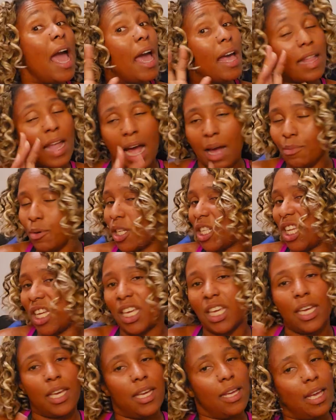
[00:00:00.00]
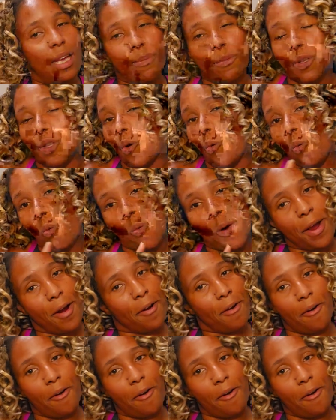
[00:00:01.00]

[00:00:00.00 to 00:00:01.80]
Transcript: and I'm gonna get I'm gonna wear